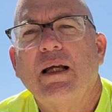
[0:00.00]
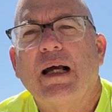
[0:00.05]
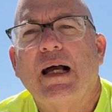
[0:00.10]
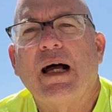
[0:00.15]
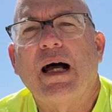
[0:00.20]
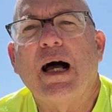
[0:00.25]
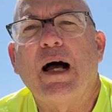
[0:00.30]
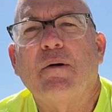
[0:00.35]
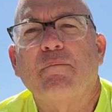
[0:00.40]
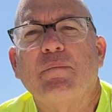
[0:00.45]

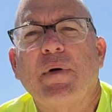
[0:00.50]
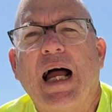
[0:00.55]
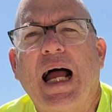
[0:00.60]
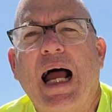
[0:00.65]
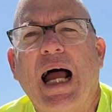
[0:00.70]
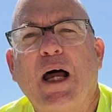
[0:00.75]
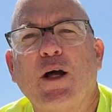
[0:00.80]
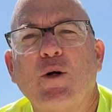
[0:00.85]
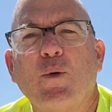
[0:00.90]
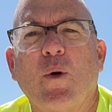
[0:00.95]
um,
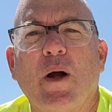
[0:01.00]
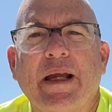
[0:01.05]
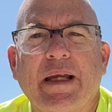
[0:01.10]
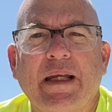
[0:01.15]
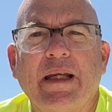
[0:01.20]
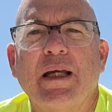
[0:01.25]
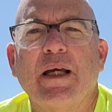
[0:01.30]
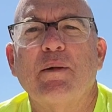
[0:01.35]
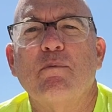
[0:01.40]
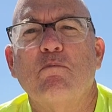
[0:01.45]
how do I
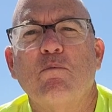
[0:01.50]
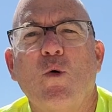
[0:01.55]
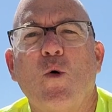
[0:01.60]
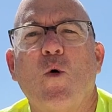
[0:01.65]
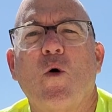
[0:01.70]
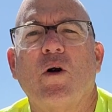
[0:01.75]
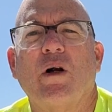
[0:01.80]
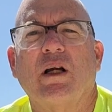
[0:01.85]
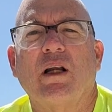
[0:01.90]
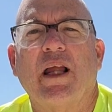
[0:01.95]
get
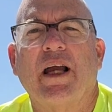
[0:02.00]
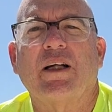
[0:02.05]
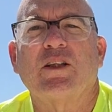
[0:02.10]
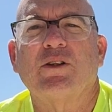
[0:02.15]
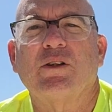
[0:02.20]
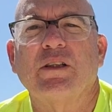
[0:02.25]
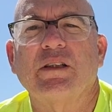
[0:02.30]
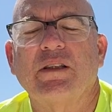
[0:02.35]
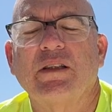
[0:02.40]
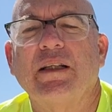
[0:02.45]
more
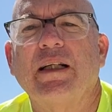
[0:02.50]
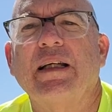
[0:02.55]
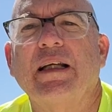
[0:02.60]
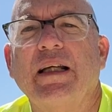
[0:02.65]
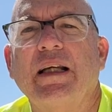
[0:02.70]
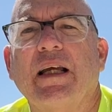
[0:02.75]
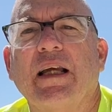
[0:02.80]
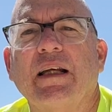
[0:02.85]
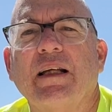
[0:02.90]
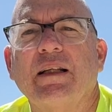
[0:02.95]

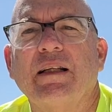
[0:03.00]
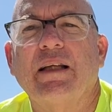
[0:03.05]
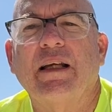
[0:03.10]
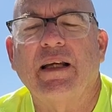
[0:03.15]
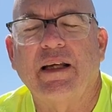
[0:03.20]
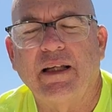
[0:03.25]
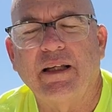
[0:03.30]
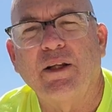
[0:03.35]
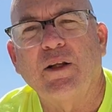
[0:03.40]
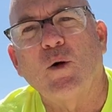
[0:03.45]
electricity in?
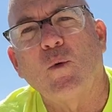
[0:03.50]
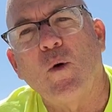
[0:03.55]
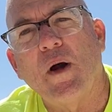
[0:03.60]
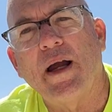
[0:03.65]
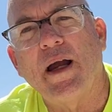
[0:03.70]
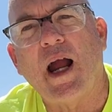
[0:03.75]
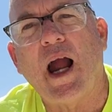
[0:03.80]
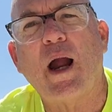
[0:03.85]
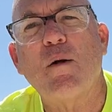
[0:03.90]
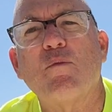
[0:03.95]
And the
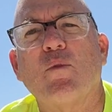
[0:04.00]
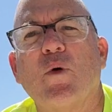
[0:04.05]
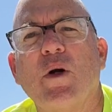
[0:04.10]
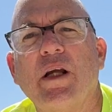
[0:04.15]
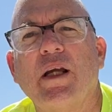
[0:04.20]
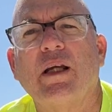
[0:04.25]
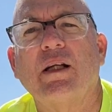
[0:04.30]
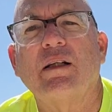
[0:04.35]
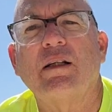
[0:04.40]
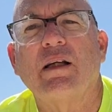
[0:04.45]
way I'm
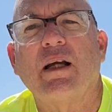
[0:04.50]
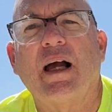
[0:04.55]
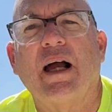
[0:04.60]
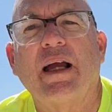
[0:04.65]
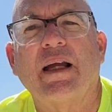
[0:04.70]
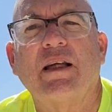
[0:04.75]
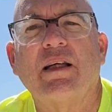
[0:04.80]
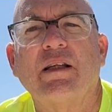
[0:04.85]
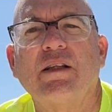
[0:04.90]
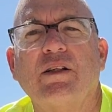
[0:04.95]
rigged,
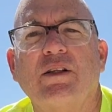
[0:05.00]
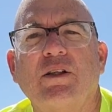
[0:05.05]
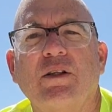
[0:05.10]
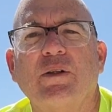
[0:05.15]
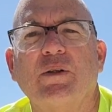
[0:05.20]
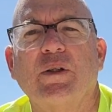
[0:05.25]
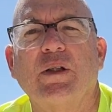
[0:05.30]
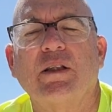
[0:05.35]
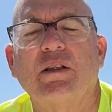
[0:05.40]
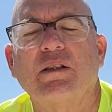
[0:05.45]
I can
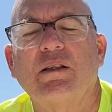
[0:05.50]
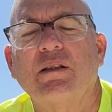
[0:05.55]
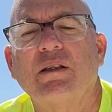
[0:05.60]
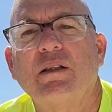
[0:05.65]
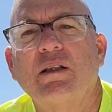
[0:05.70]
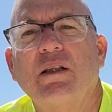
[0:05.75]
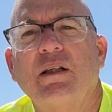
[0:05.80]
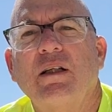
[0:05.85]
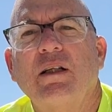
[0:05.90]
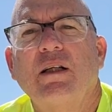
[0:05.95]
do it
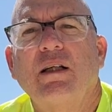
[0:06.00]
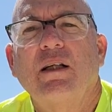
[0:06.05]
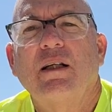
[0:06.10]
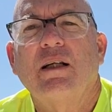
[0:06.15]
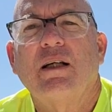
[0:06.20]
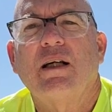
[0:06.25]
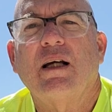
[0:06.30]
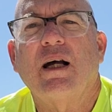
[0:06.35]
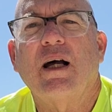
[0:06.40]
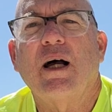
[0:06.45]

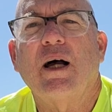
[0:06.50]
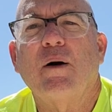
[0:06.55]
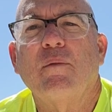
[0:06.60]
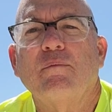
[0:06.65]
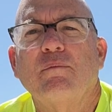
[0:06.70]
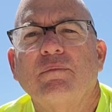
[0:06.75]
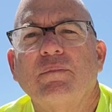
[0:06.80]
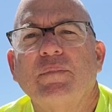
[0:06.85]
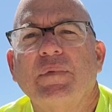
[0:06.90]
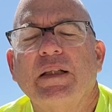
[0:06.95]

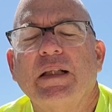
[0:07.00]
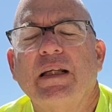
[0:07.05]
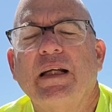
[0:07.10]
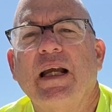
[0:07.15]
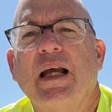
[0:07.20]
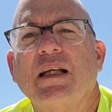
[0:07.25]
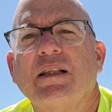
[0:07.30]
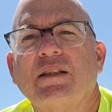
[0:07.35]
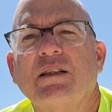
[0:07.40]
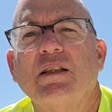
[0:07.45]
um, in
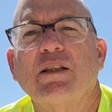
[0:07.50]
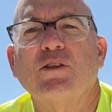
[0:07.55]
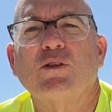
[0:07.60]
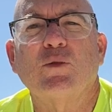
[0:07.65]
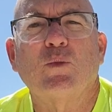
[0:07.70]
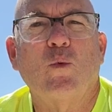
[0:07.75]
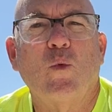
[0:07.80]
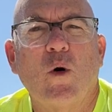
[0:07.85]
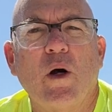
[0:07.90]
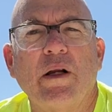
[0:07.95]

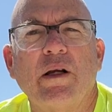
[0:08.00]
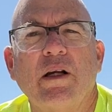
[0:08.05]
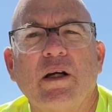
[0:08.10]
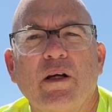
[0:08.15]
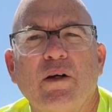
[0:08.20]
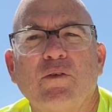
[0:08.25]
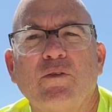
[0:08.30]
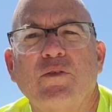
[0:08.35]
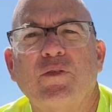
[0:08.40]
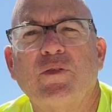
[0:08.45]
essence one
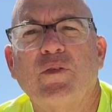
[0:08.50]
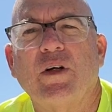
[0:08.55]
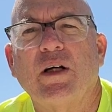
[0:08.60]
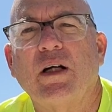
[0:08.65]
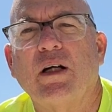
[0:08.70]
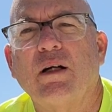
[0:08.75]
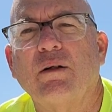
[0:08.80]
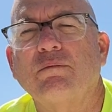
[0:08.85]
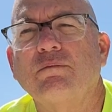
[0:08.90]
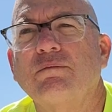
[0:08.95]
of,
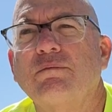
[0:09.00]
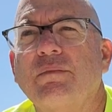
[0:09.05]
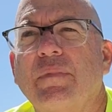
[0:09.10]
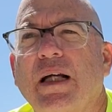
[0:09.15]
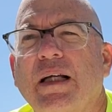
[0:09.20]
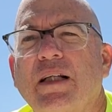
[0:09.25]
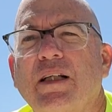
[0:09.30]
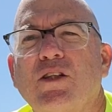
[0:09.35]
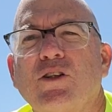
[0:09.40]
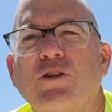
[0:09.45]
um,
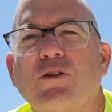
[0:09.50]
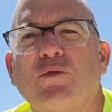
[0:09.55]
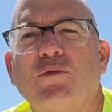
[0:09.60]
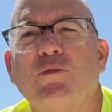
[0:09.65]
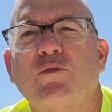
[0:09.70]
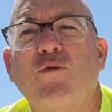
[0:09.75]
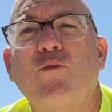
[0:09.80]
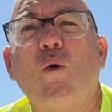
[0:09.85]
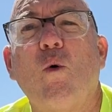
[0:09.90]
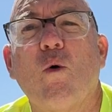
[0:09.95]
I guess,
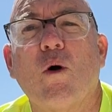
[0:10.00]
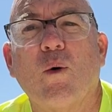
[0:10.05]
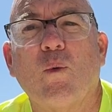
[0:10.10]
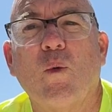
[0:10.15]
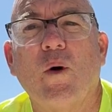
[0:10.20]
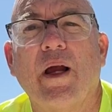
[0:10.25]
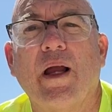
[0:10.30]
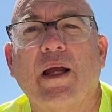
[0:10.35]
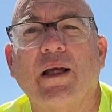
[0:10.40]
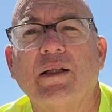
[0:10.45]
four
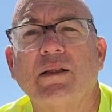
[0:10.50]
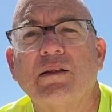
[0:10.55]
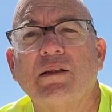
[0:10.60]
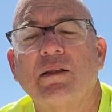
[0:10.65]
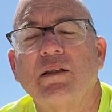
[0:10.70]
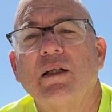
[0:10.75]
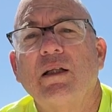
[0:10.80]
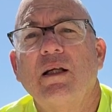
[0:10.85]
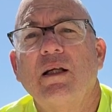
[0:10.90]
ways.